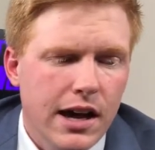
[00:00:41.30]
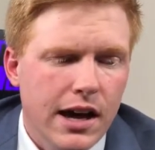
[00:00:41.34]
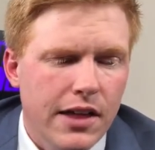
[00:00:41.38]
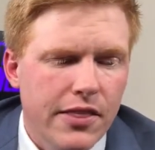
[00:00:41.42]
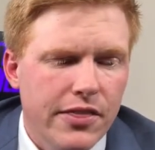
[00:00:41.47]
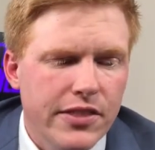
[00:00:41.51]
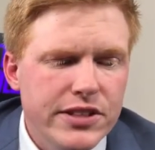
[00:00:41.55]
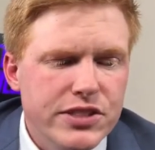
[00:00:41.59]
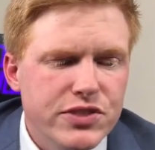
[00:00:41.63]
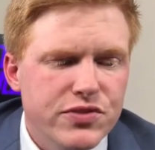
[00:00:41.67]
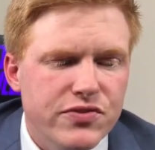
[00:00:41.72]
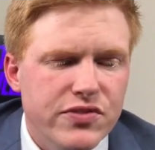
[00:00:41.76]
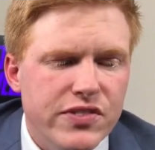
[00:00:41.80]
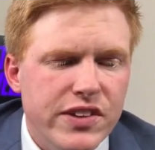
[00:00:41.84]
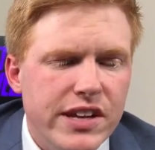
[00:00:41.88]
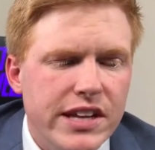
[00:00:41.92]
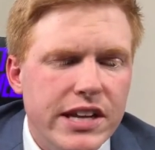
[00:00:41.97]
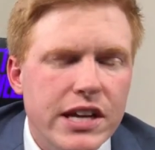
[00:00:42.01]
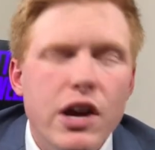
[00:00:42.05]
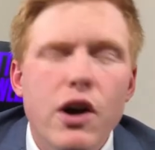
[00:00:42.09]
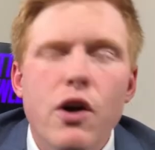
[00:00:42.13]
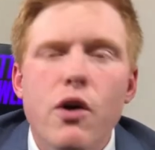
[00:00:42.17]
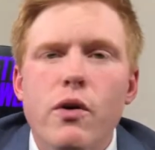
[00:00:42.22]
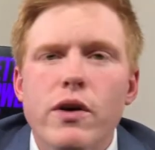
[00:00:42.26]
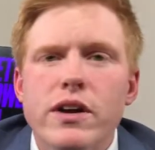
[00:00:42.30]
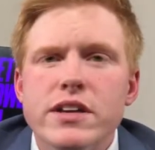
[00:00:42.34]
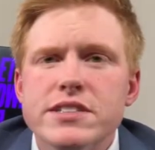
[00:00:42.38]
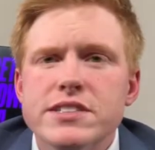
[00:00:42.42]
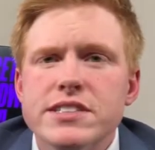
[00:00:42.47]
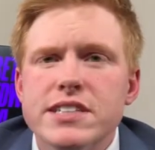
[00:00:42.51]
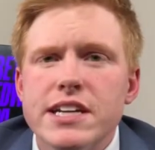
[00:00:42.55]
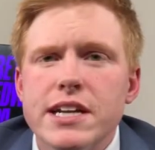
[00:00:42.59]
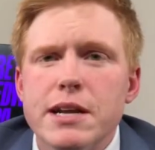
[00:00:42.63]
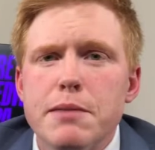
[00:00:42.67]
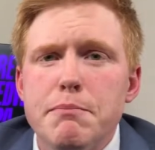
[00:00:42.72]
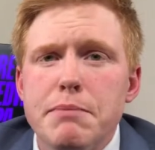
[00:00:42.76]
This video is
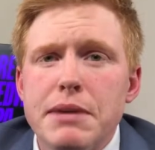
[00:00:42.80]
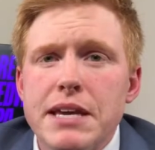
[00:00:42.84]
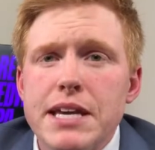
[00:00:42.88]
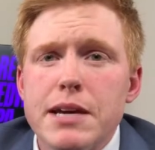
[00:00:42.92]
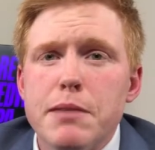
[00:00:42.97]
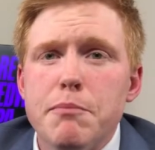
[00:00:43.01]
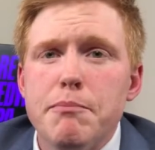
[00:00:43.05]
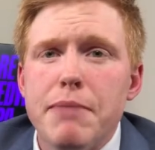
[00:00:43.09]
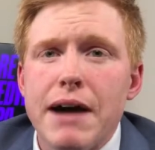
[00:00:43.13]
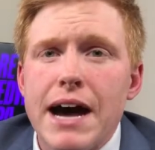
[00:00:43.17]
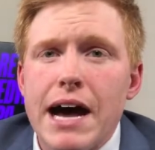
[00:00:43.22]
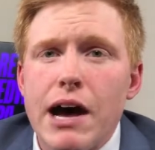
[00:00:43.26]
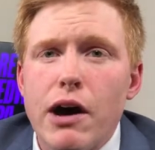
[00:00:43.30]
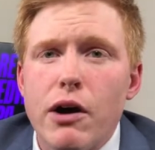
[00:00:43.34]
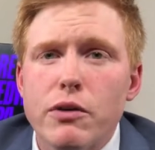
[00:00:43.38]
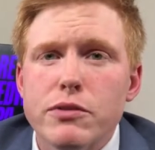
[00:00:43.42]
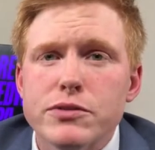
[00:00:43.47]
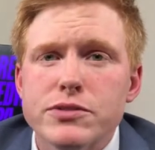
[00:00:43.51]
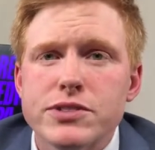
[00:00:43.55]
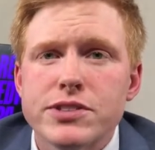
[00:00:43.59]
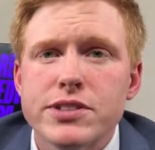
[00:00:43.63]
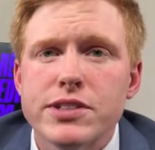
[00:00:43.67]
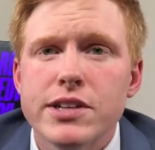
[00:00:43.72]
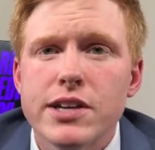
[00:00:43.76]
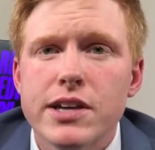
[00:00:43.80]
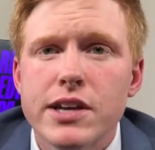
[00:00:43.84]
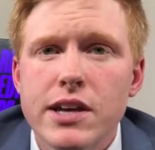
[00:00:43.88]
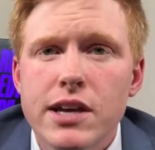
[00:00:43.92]
going to be about